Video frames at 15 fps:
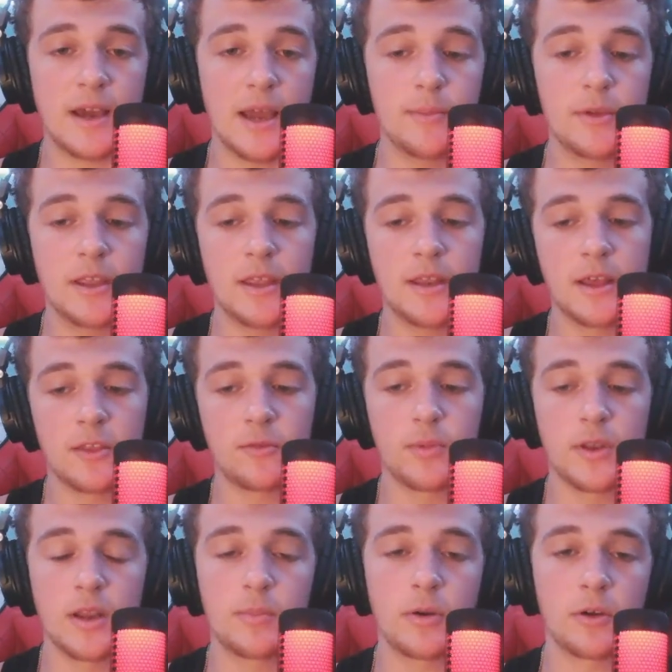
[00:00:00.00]
time again, has
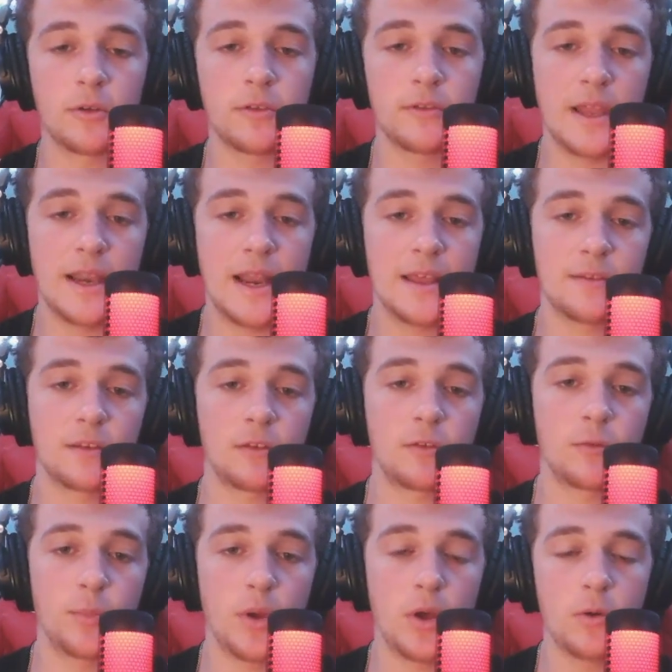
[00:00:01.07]
been a person that has
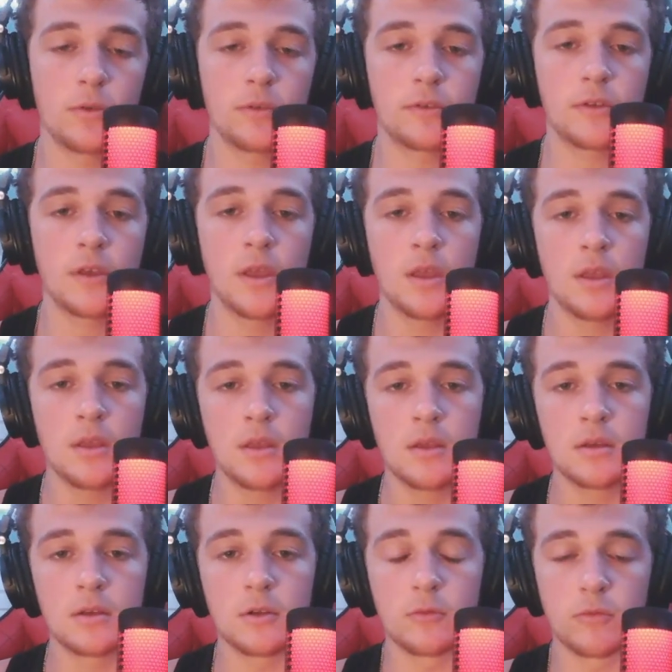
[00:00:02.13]
exposed
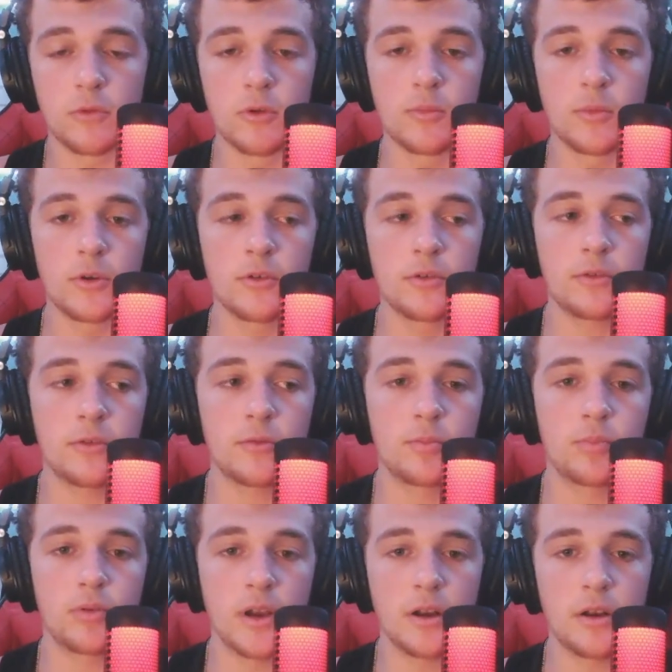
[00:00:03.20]
groomers,
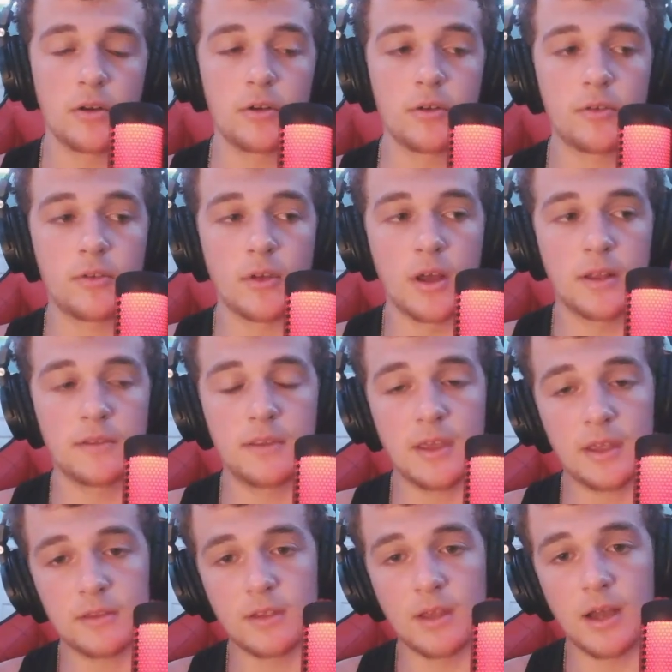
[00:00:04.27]
predators on
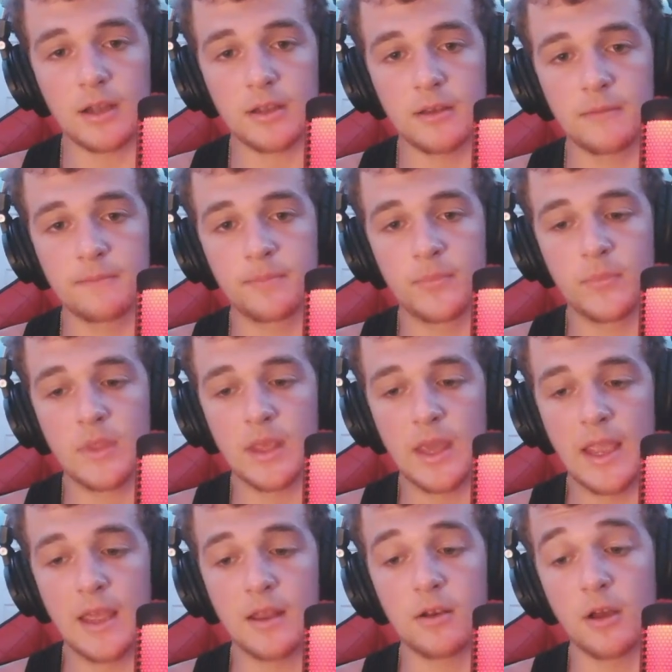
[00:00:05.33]
TikTok
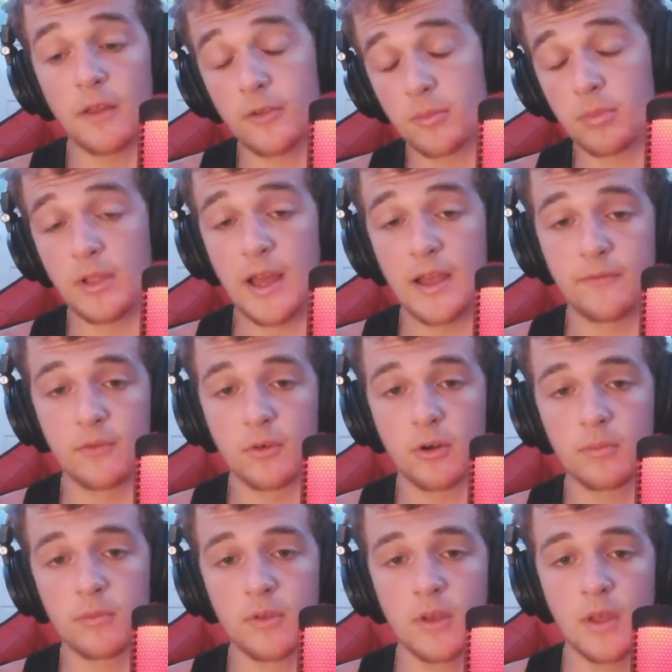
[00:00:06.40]
and other
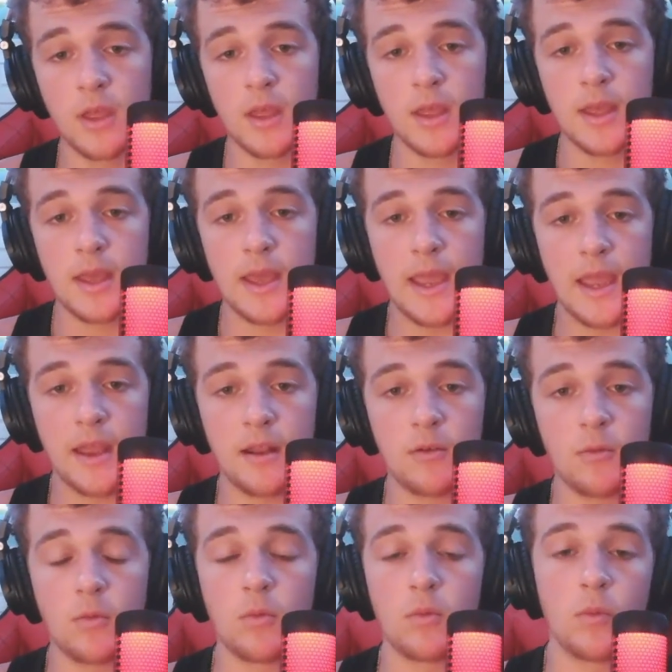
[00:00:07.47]
platforms.
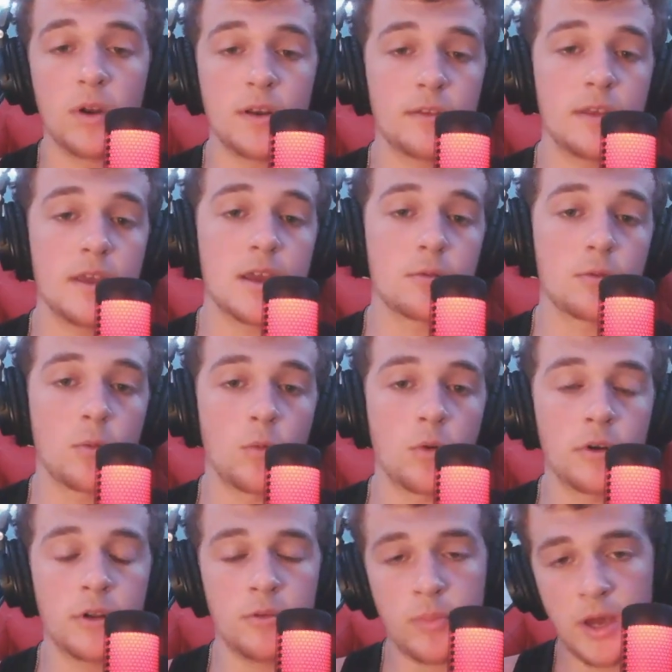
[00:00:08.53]
And what does he get
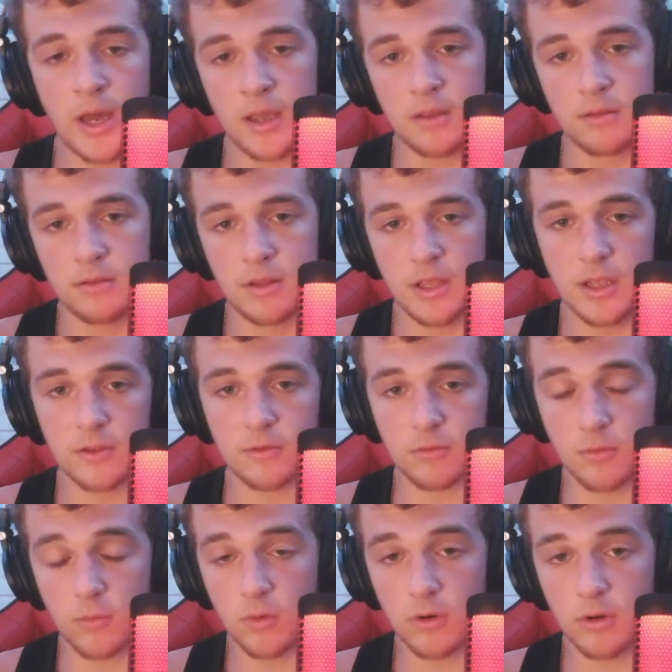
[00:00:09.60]
rewarded by? He gets
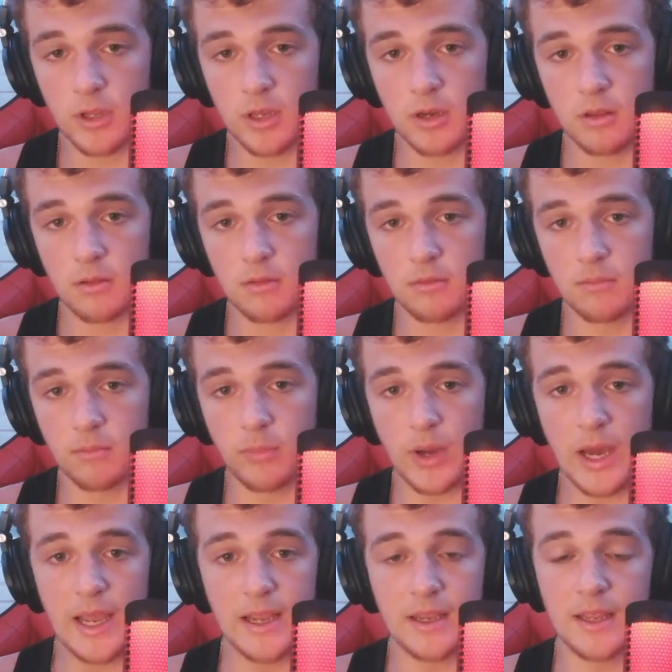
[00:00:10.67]
rewarded
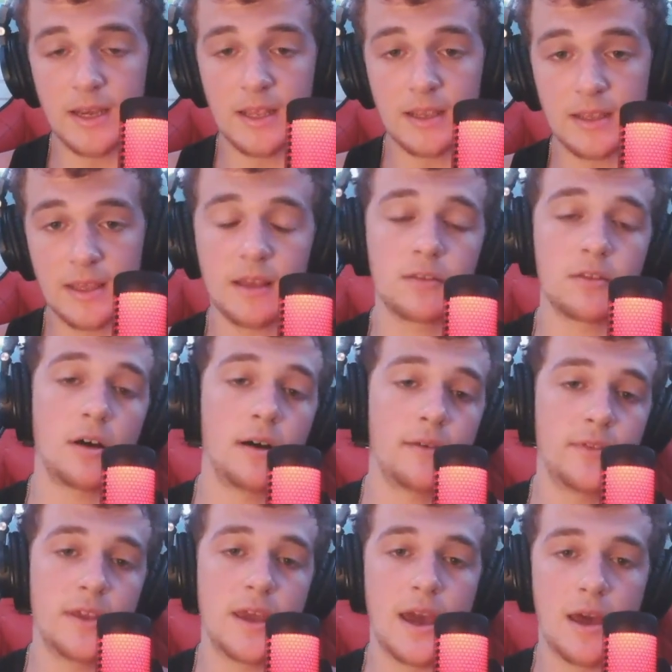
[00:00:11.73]
by getting kicked
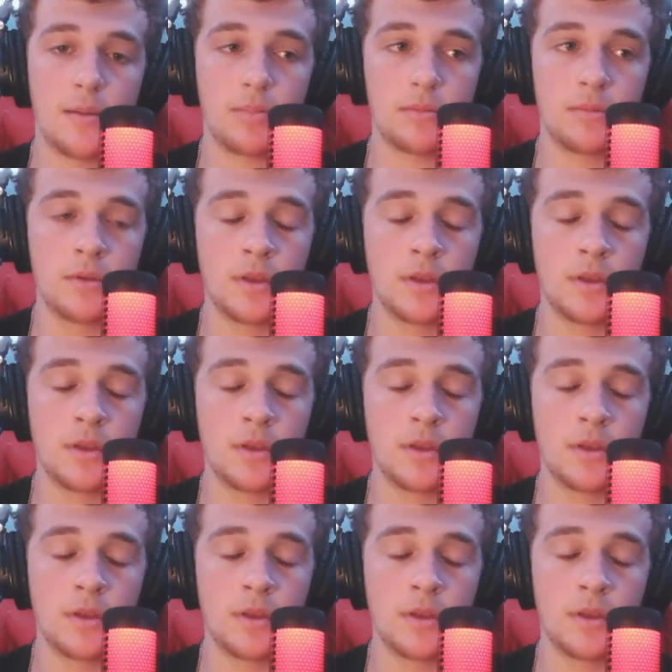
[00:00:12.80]
off the app.